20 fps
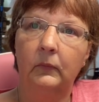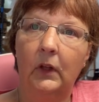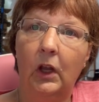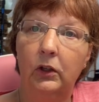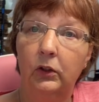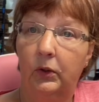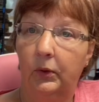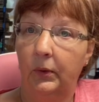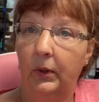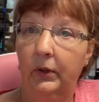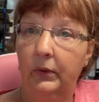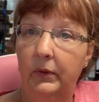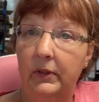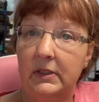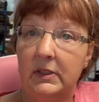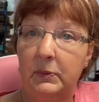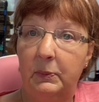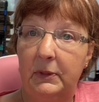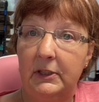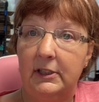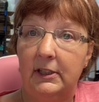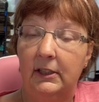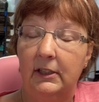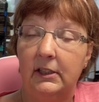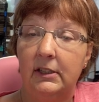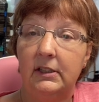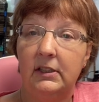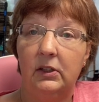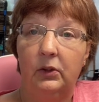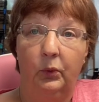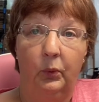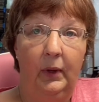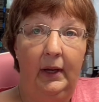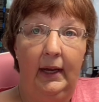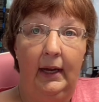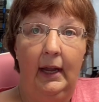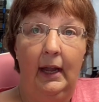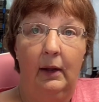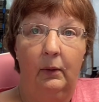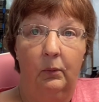grow this business the way
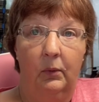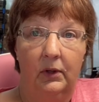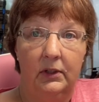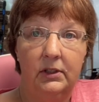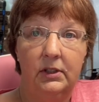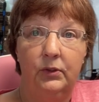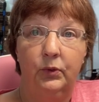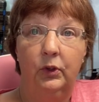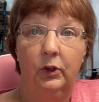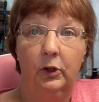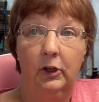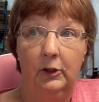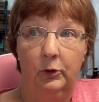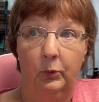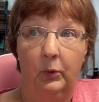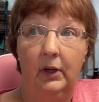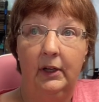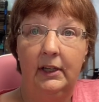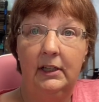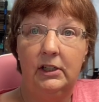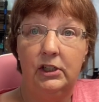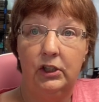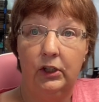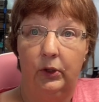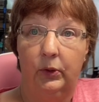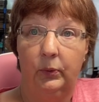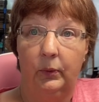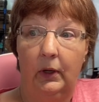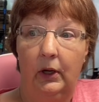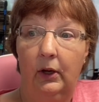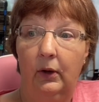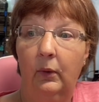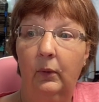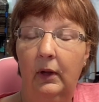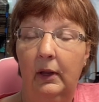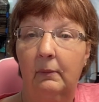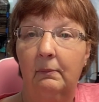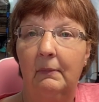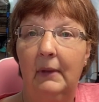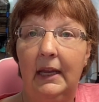I want it to grow
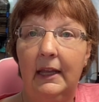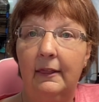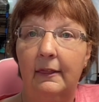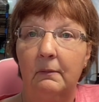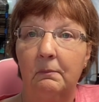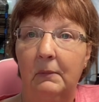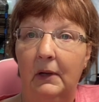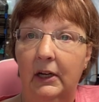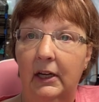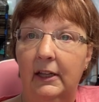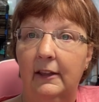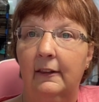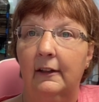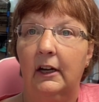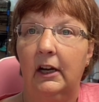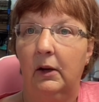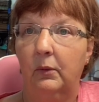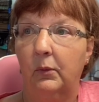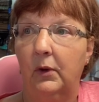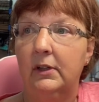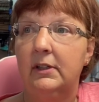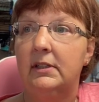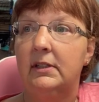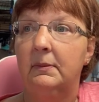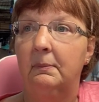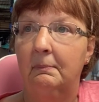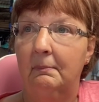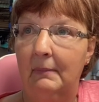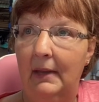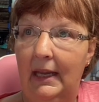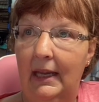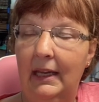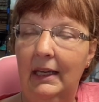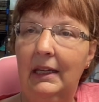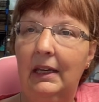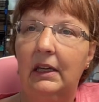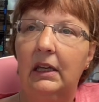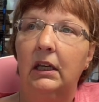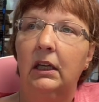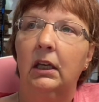and make the money that I want to
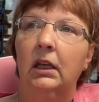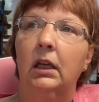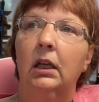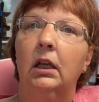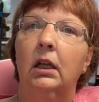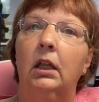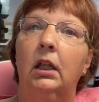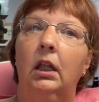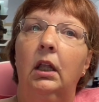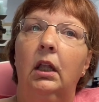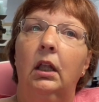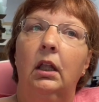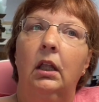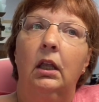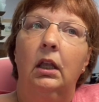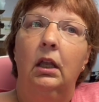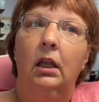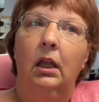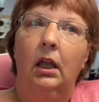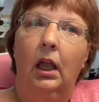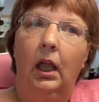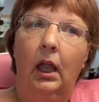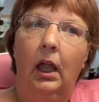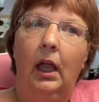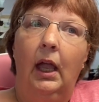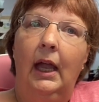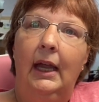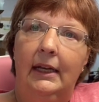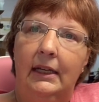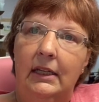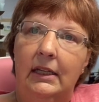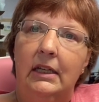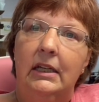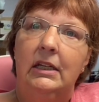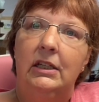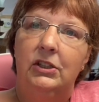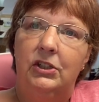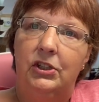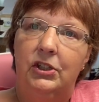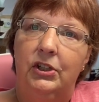make, I
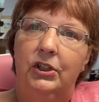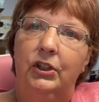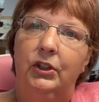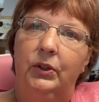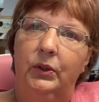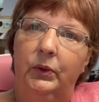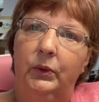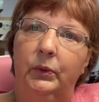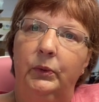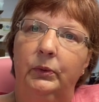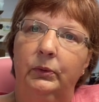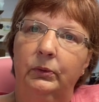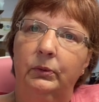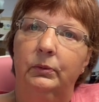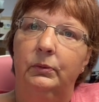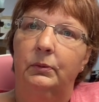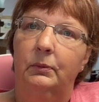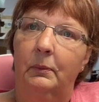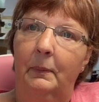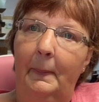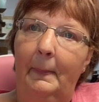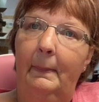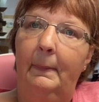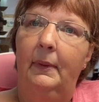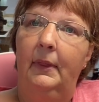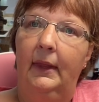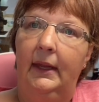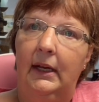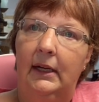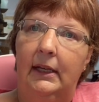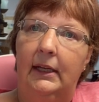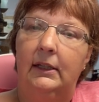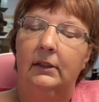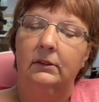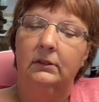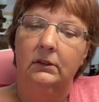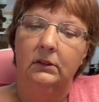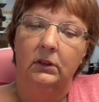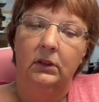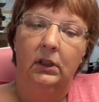need to plan it.
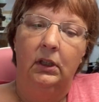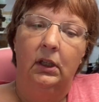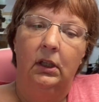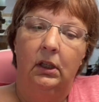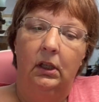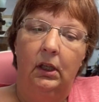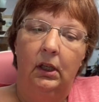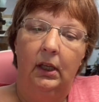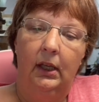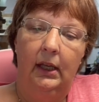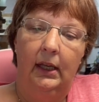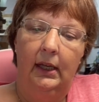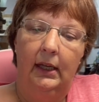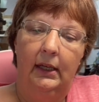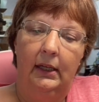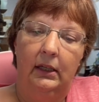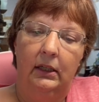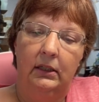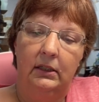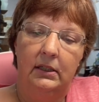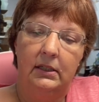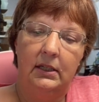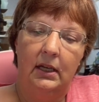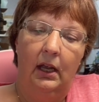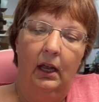And